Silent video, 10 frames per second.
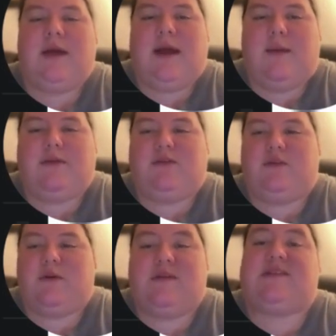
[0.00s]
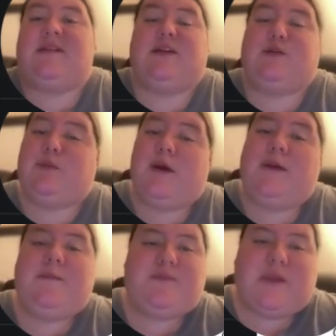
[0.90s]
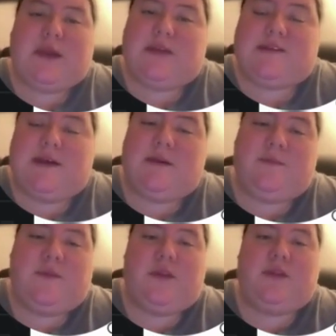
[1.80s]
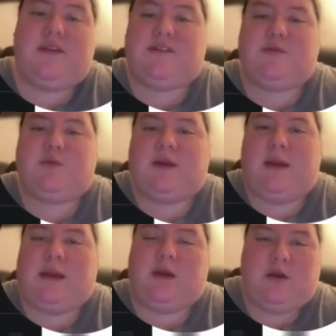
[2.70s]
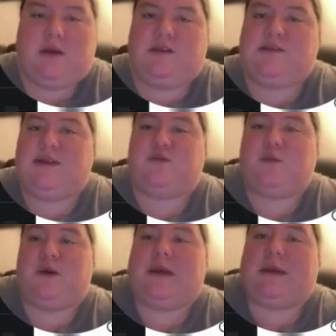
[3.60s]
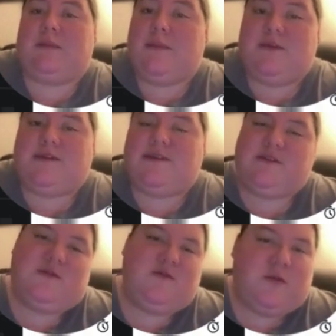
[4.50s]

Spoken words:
Happy to revisit this. But like I said, this is what I currently see that's working in my business.